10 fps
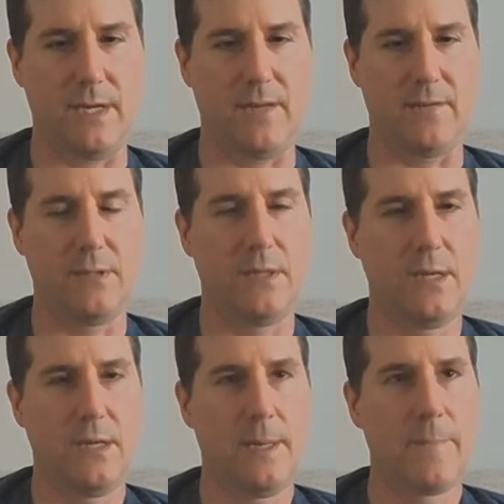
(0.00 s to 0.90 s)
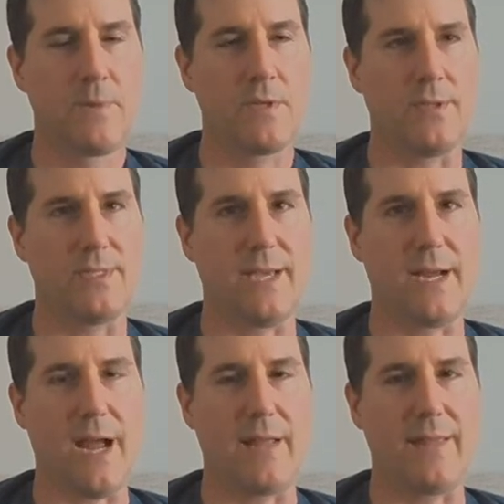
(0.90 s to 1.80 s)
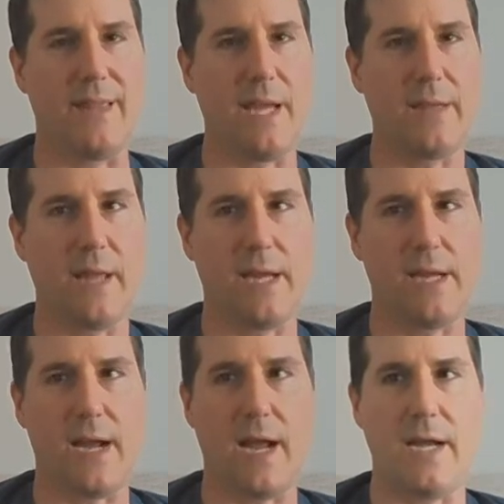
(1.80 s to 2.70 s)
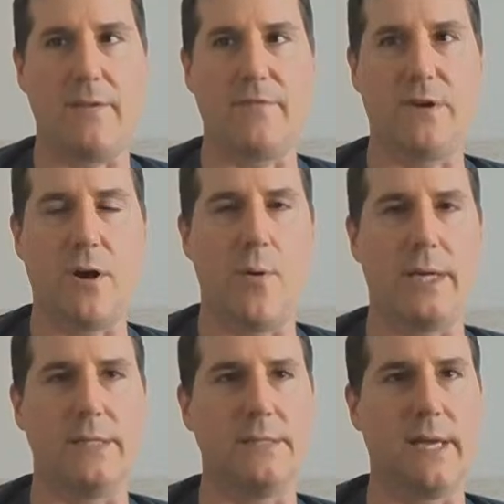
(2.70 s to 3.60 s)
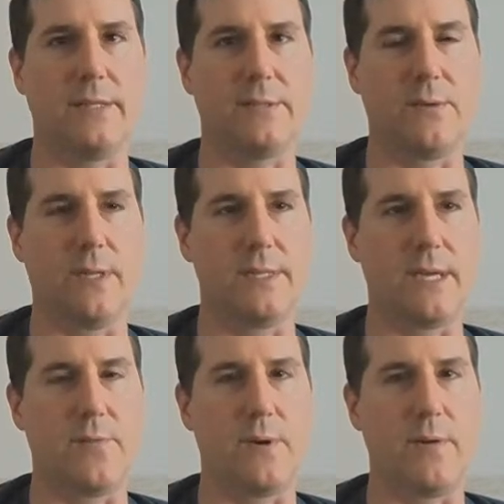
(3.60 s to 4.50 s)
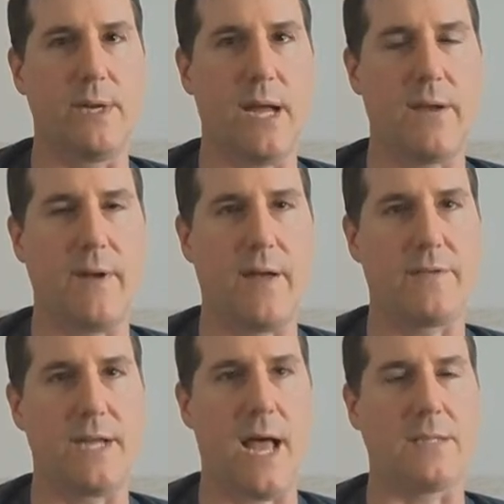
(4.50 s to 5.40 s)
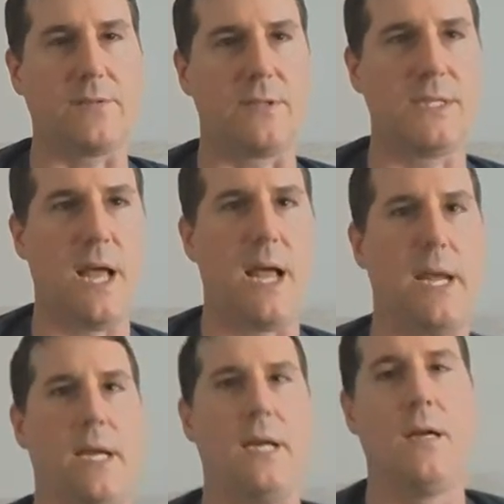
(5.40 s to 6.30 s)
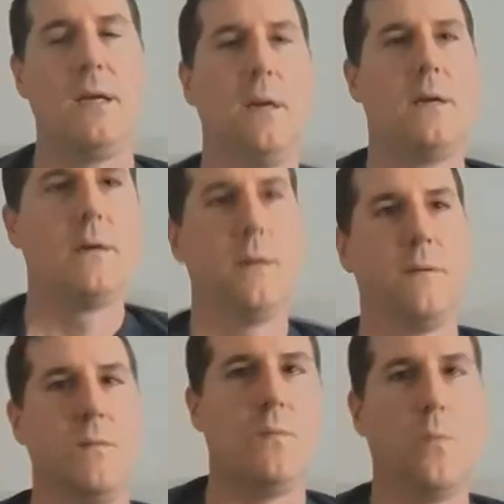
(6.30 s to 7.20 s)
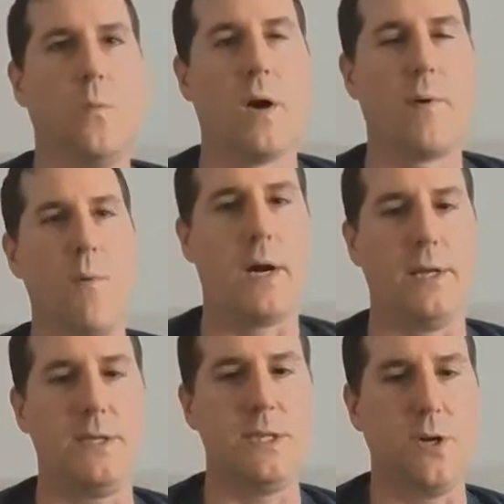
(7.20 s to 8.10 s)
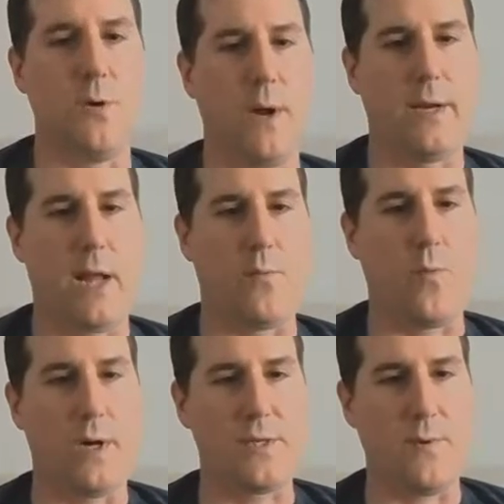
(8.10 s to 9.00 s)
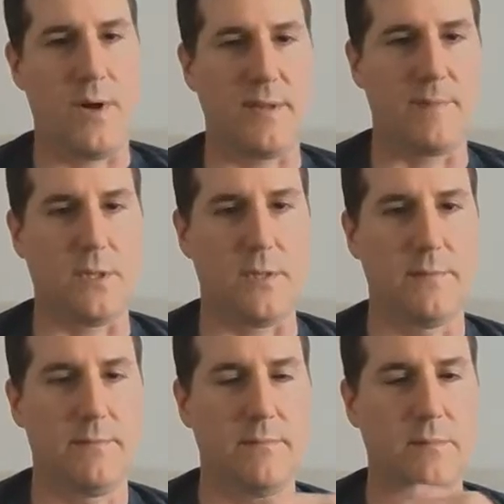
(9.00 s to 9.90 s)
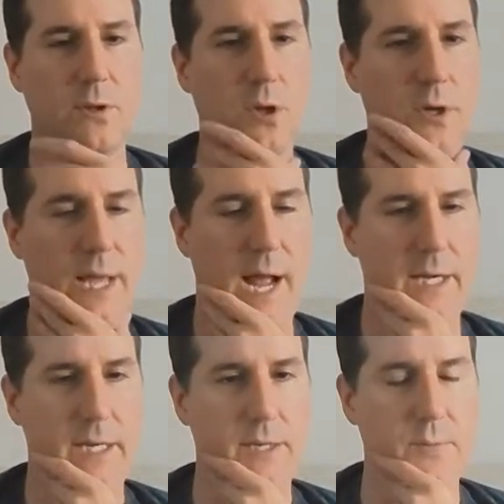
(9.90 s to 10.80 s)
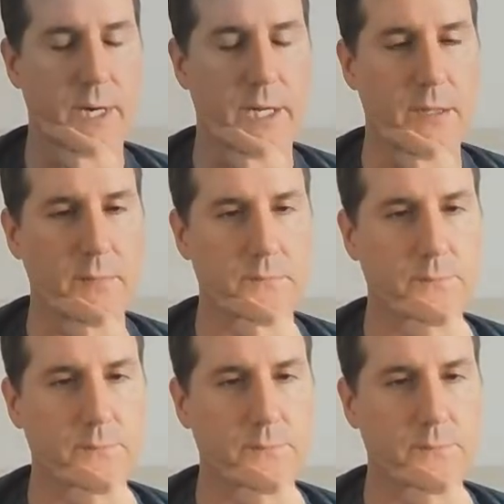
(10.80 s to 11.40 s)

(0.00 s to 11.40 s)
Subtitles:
You know? So it's like I think they kind of coexist where it's like we kind of have to ascertain what do we want to do and what do we want them to look at in doing it.